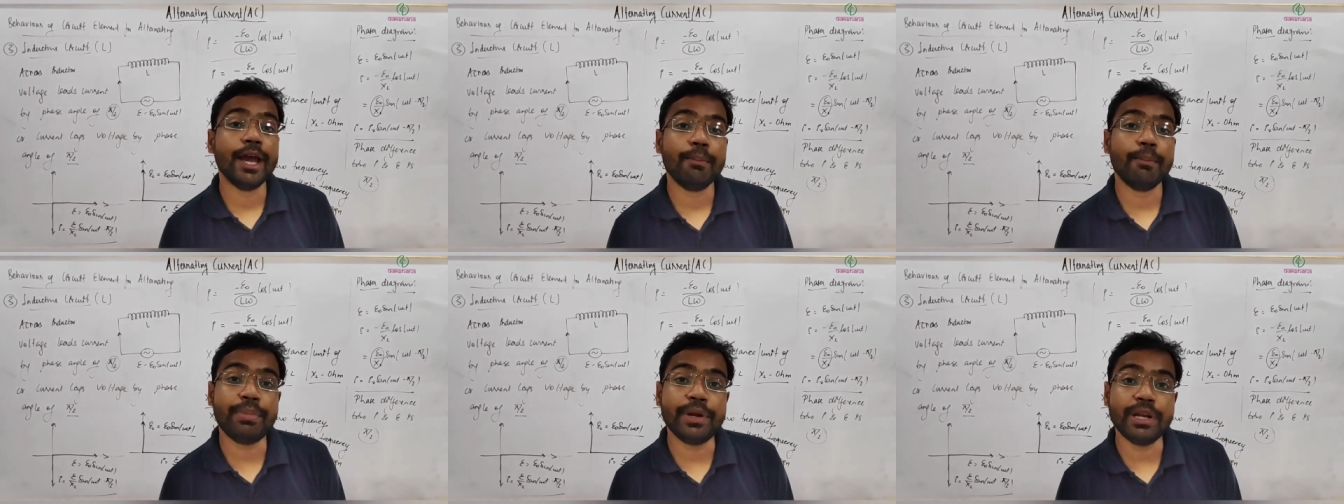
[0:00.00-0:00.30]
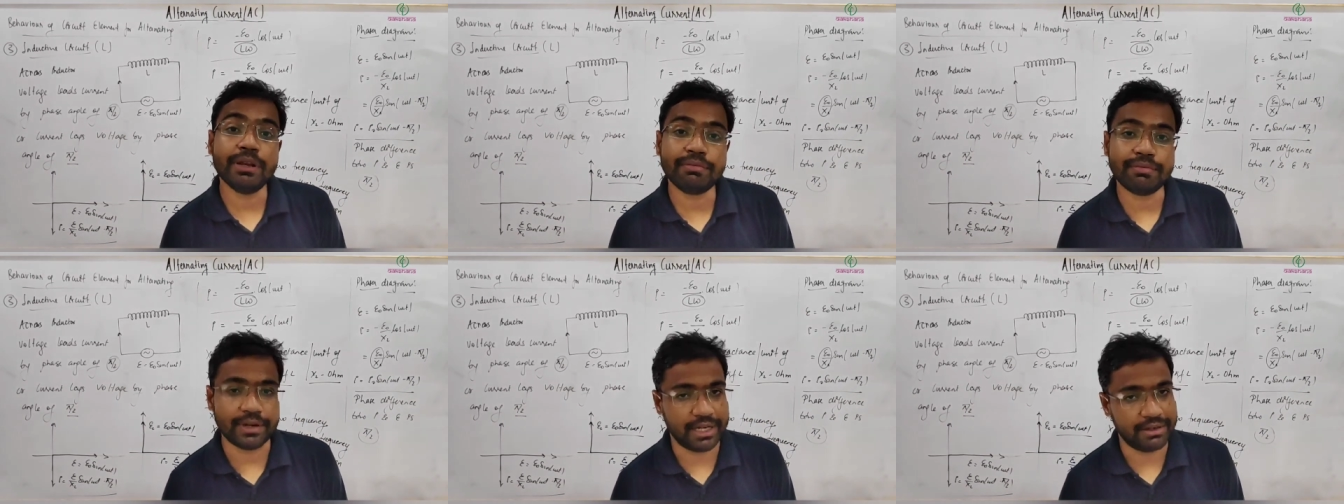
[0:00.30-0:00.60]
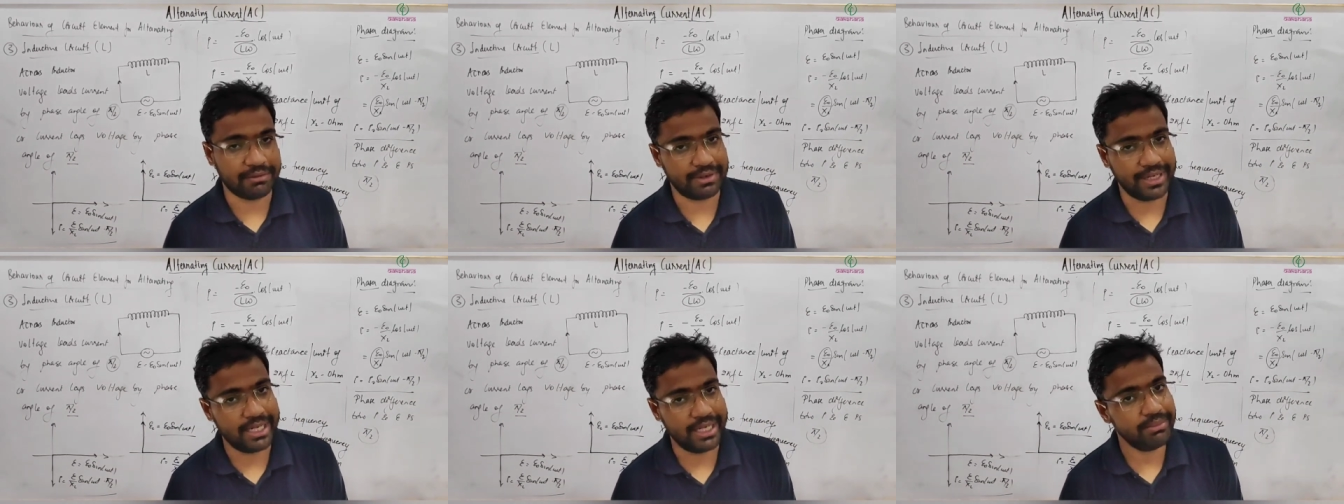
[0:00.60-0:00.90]

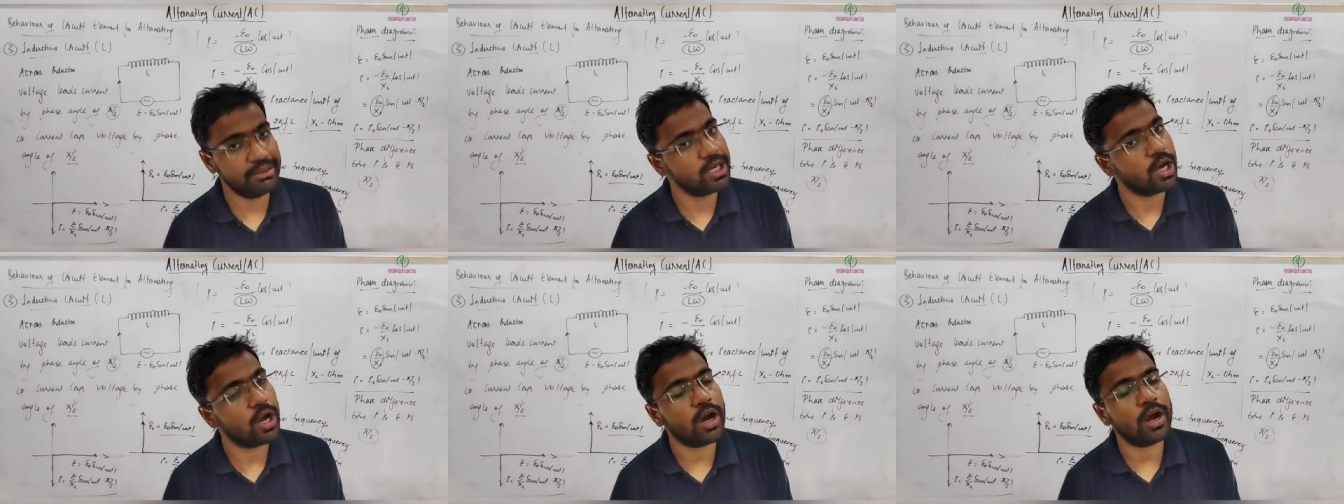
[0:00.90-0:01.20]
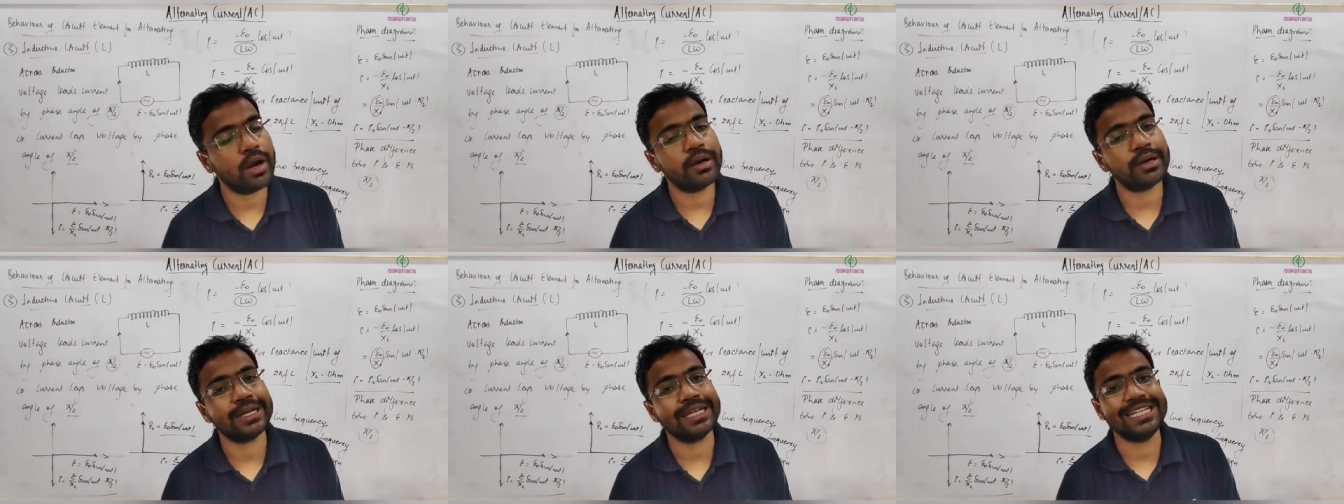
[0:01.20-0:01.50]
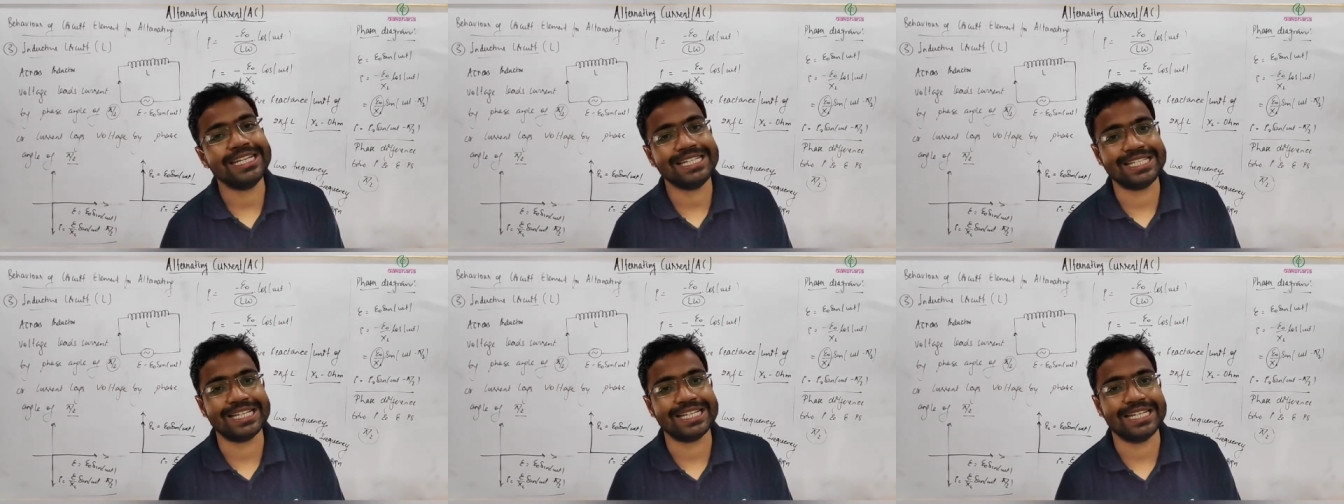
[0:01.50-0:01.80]
preferably or
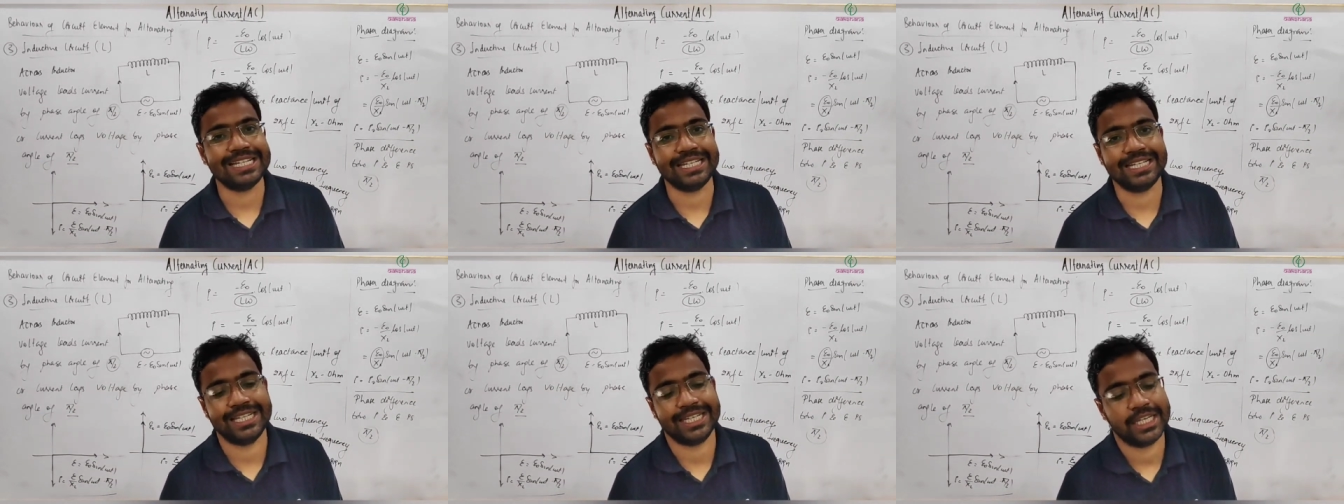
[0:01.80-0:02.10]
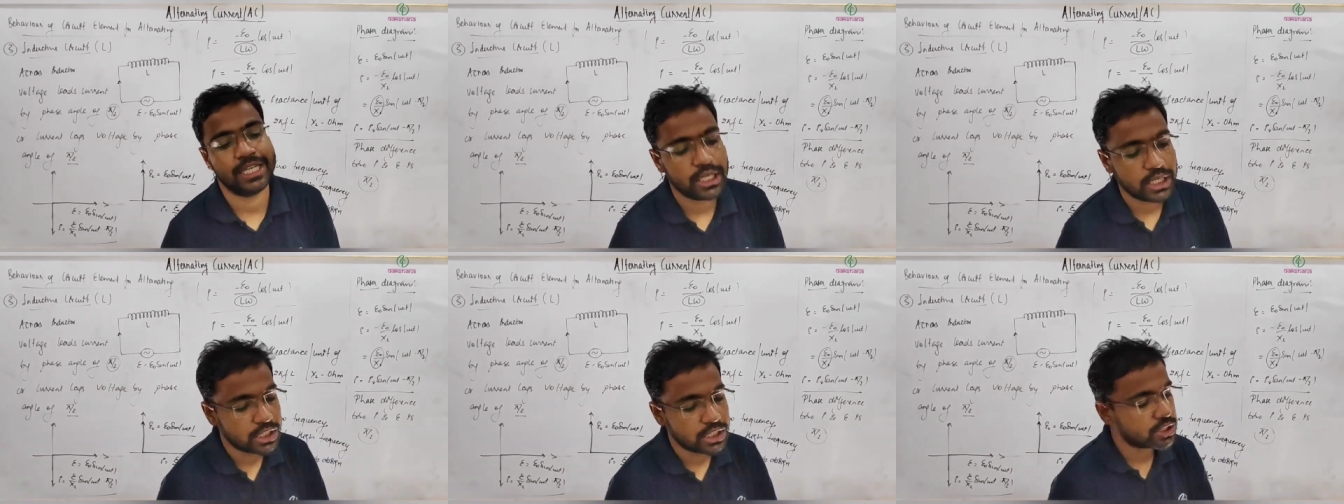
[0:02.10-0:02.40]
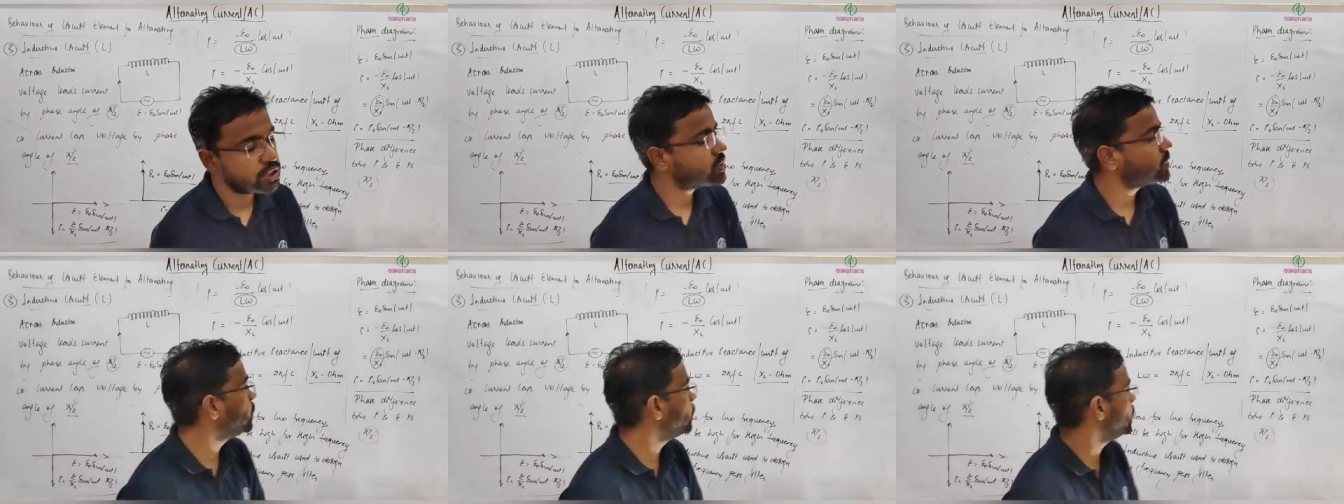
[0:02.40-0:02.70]
easily.
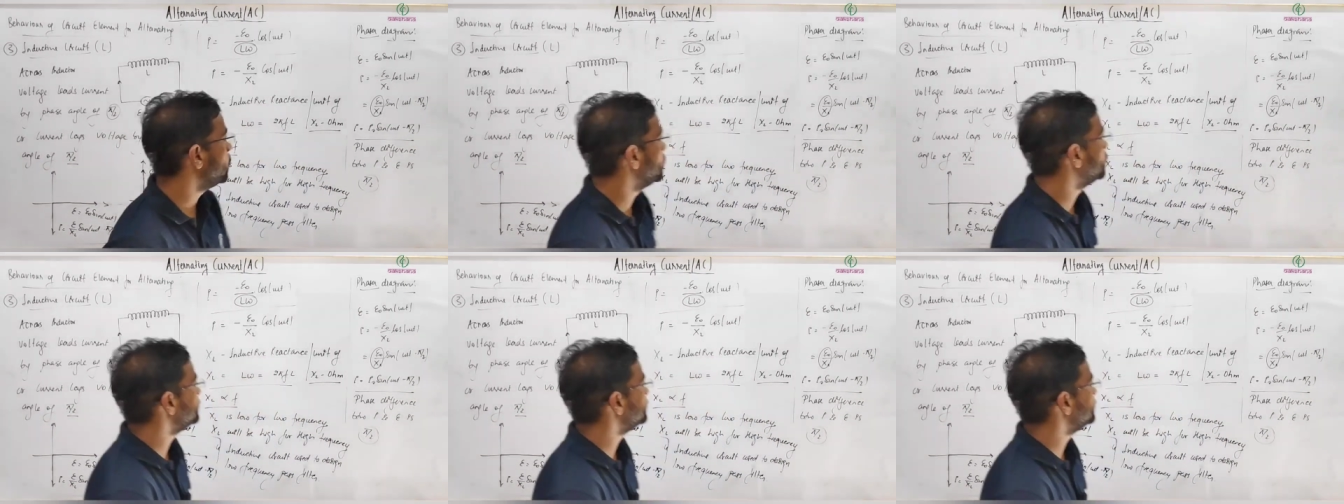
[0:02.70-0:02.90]
So